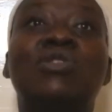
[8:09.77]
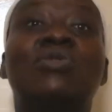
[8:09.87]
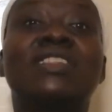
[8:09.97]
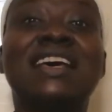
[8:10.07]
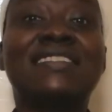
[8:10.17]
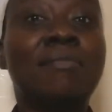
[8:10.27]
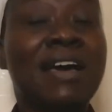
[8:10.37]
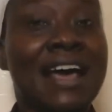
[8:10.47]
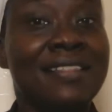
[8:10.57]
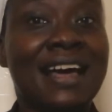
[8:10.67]
Because there are
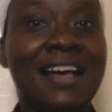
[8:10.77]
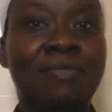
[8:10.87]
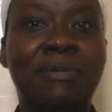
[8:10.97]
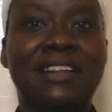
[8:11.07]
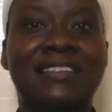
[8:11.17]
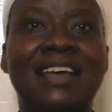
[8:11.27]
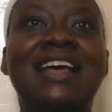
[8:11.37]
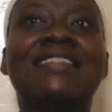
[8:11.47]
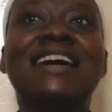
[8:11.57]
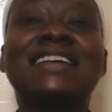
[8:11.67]
some health aspects
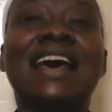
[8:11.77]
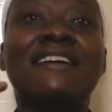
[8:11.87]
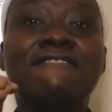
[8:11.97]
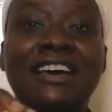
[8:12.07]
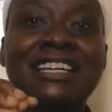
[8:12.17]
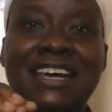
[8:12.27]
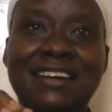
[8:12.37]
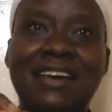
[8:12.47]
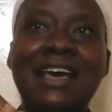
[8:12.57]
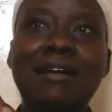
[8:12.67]
that are
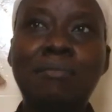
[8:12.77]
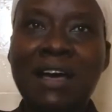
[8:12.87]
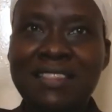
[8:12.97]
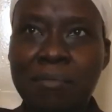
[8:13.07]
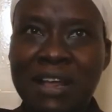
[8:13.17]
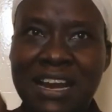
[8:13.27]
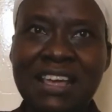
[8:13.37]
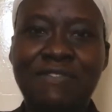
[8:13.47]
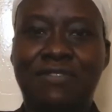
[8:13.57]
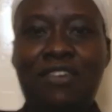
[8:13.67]
affected by the
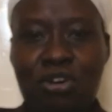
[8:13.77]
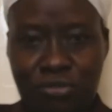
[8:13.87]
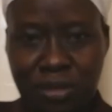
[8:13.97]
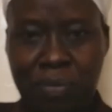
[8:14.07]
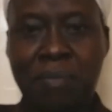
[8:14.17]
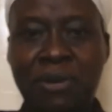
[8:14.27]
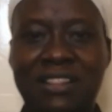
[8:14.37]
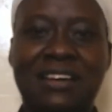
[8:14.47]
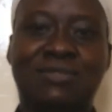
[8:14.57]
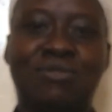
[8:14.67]
belief of the people
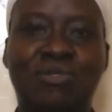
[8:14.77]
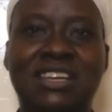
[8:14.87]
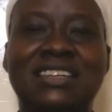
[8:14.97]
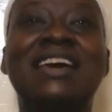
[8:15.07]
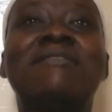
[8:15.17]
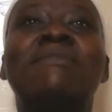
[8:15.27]
in that community.